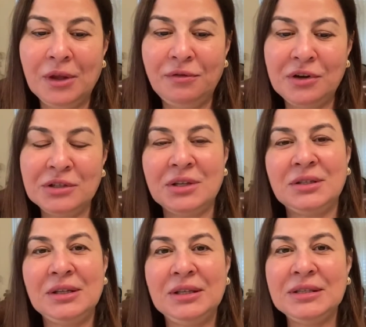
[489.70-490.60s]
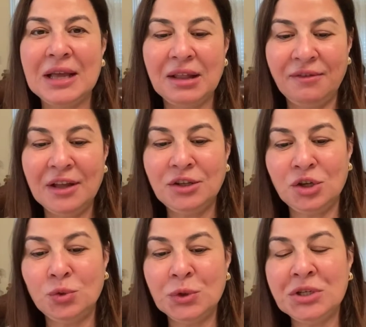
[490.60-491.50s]
versus the
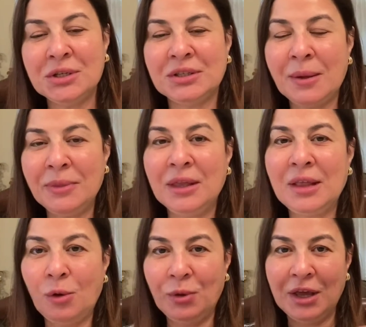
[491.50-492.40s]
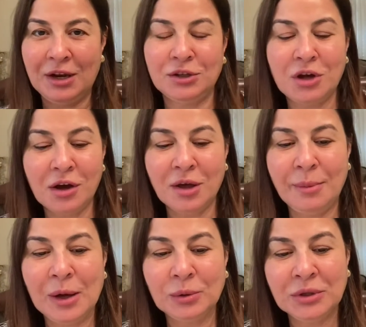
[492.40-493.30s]
disadvantage, which is something that we're gonna talk
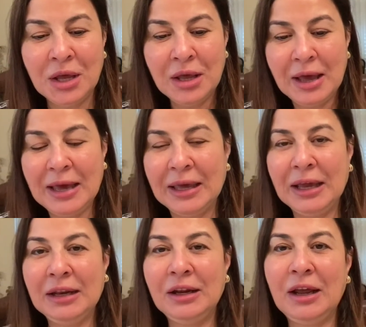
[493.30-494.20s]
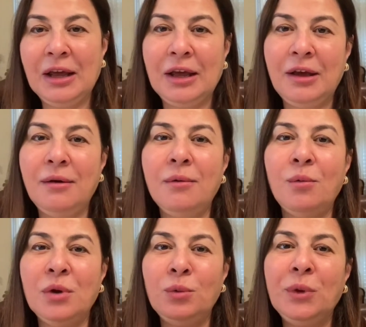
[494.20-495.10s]
about again
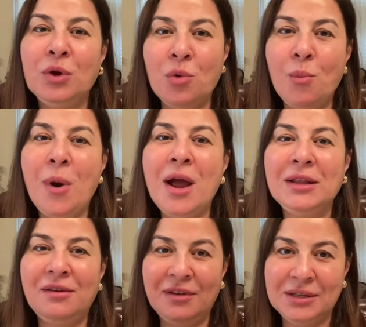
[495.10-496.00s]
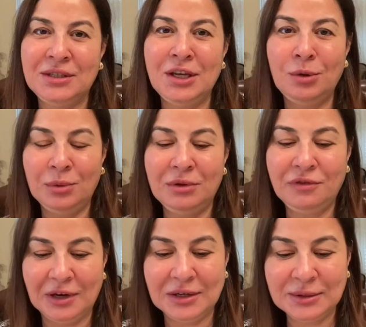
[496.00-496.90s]
when we combine the vaccine with the
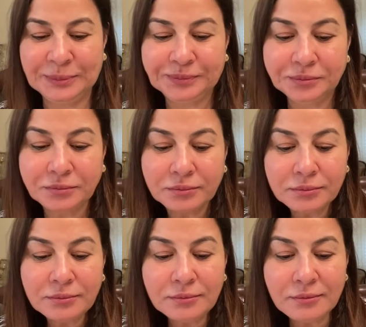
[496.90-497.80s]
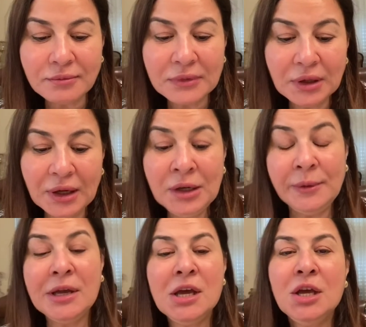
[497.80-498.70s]
fillers.
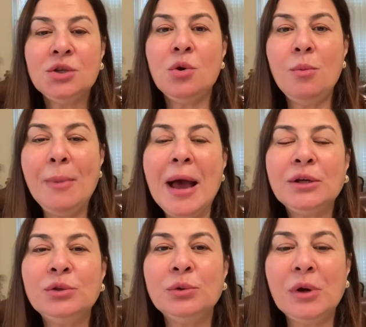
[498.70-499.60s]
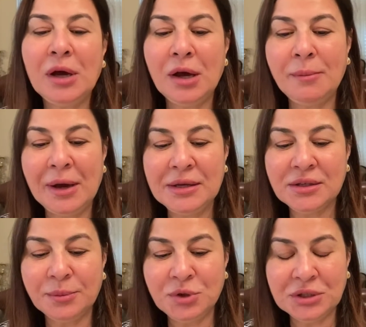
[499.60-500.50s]
Anyway, so back to my
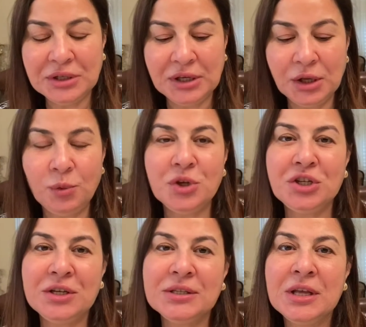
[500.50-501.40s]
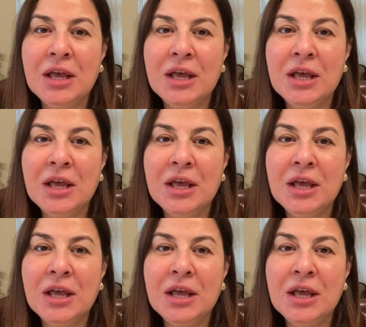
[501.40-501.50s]
subject here, which is